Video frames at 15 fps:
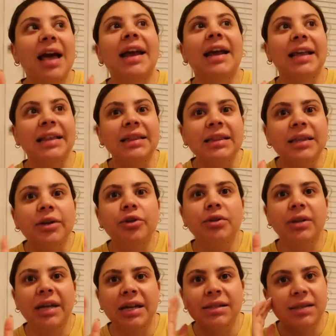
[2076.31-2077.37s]
And I
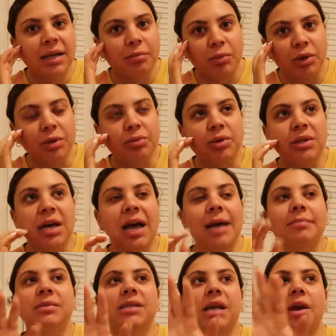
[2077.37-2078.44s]
literally had said multiple
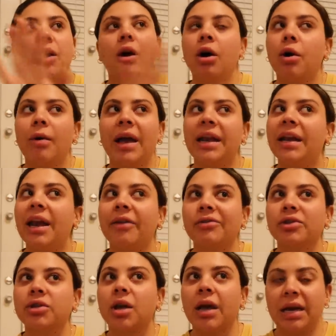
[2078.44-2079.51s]
times that, oh, I never
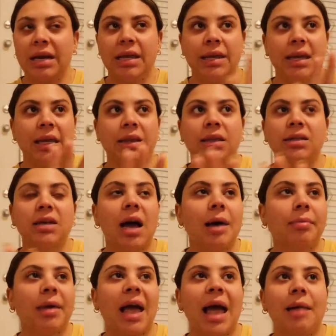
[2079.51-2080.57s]
saw anything in the
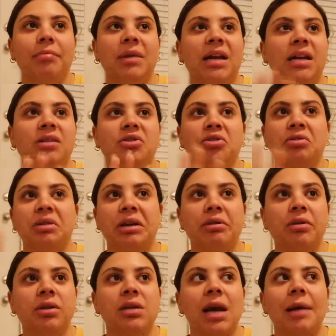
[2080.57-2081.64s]
top cabinets or near
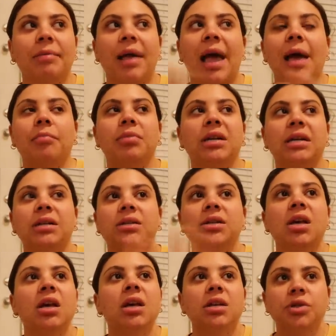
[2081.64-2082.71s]
the top cabinets,
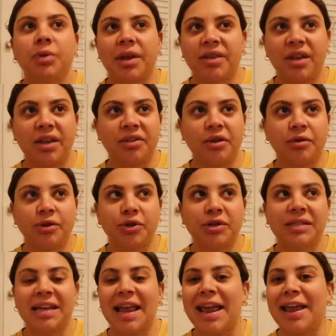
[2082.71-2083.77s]
so I think those are
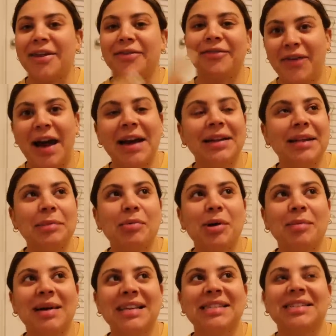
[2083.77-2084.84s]
safe. Finally
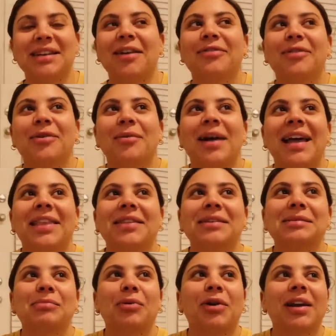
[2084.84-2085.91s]
put my stuff away
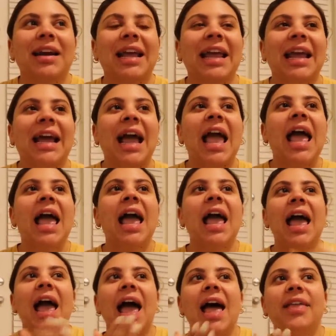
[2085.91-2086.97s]
this morning.
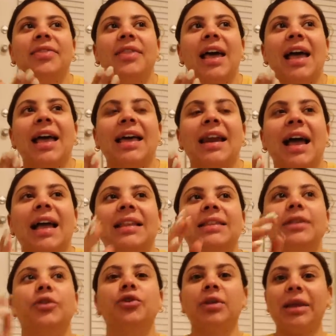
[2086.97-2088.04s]
And then I
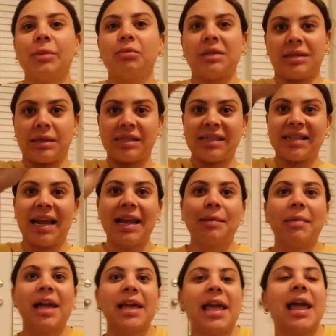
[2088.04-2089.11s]
literally was setting
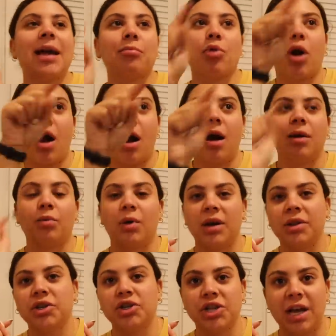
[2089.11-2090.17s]
my camera on one
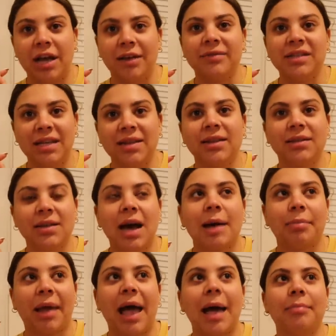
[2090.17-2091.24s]
of the shelves in the
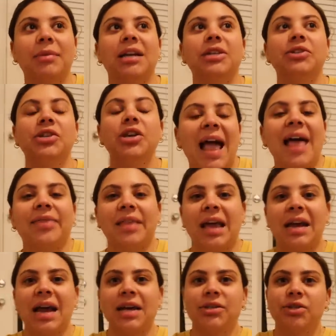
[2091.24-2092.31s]
top cabinets, and
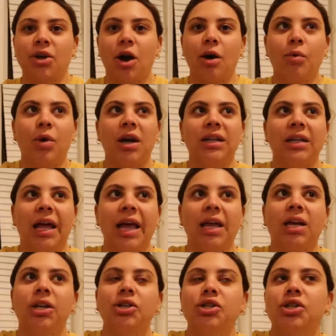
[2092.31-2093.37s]
then I saw one
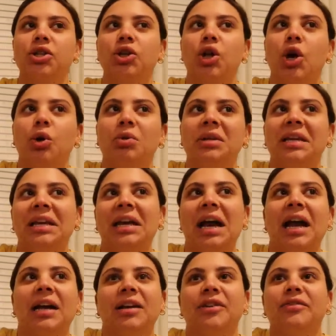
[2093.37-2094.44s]
like slowly
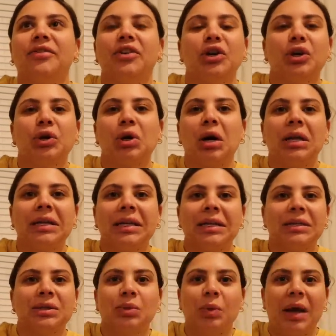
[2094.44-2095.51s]
kind of crawling
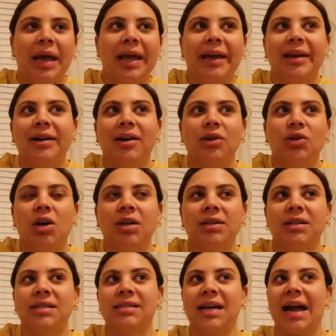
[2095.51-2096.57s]
its way along
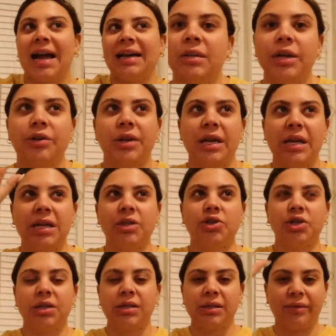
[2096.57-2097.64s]
the side near the
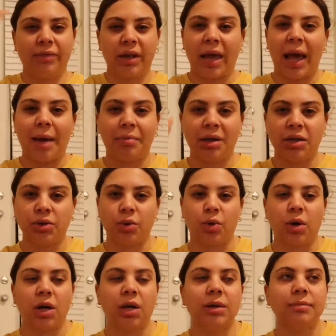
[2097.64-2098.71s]
hinges of the cabinet
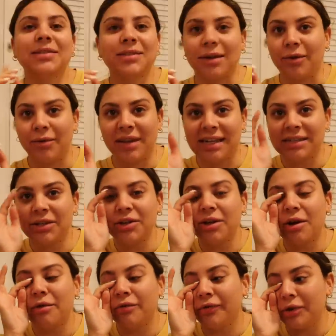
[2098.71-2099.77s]
door. So that's a
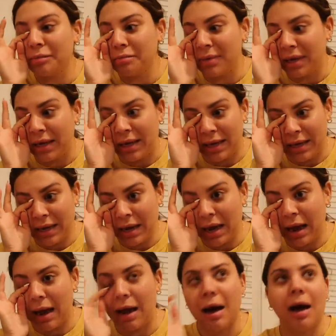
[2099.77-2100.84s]
no for me.
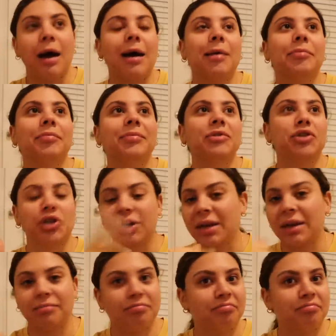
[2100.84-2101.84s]
Um, took